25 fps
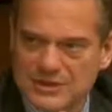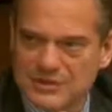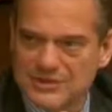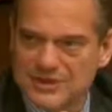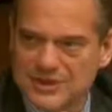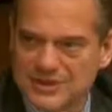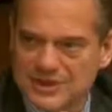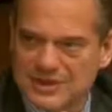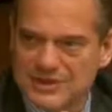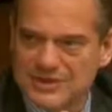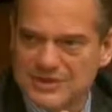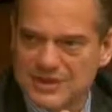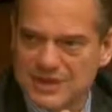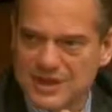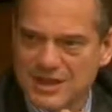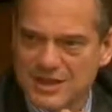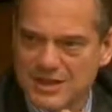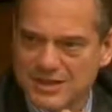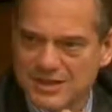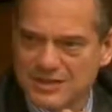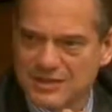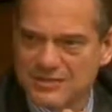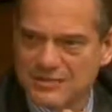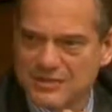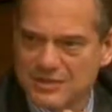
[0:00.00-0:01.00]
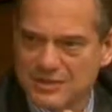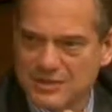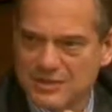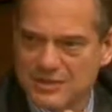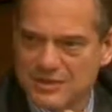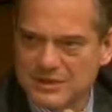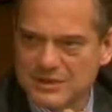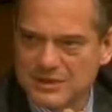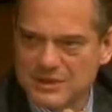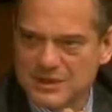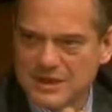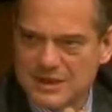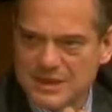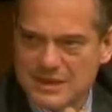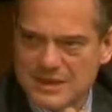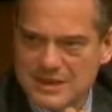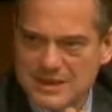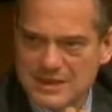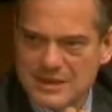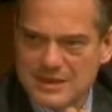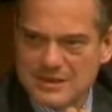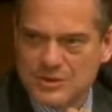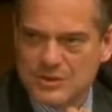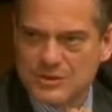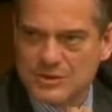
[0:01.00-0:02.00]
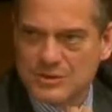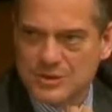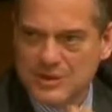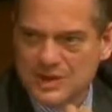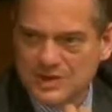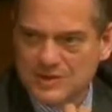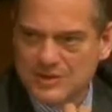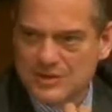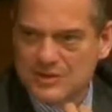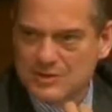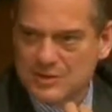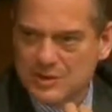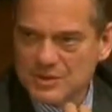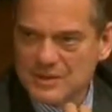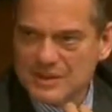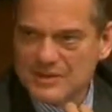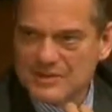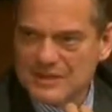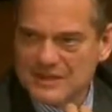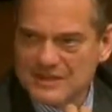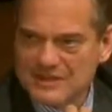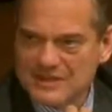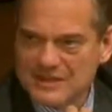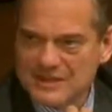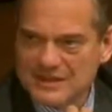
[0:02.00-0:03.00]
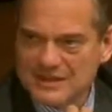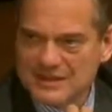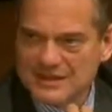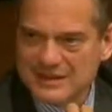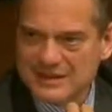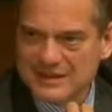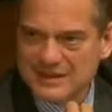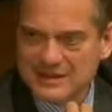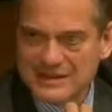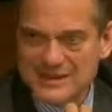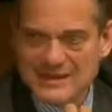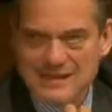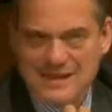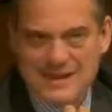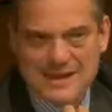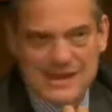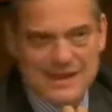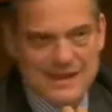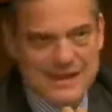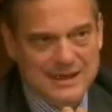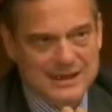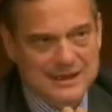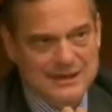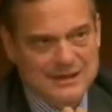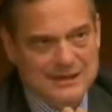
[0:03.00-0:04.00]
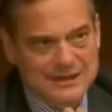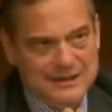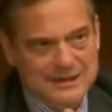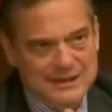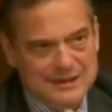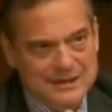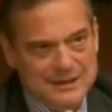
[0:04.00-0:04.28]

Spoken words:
if it is a hard default, could be even more devastating. And